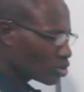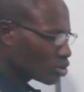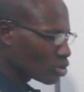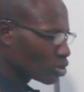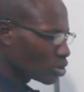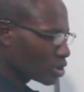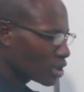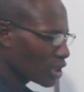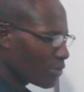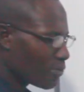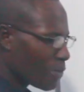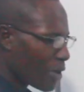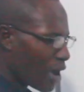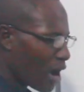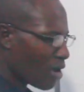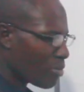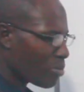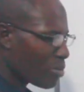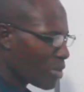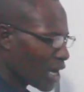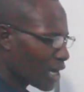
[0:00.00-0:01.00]
2 to the
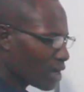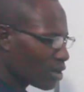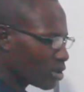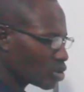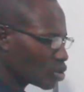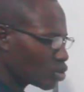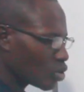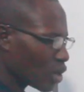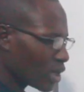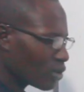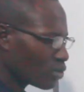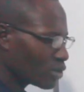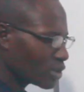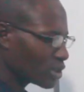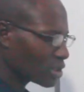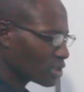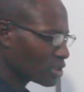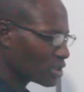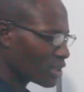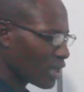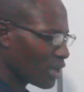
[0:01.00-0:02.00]
power of -1, which
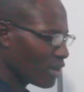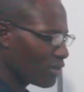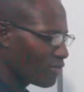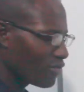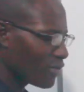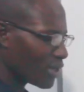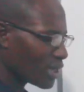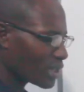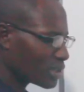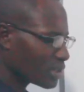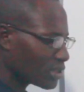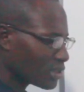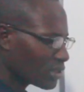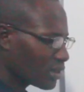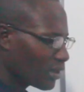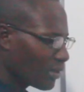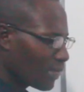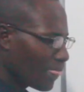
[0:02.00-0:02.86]
is the inverse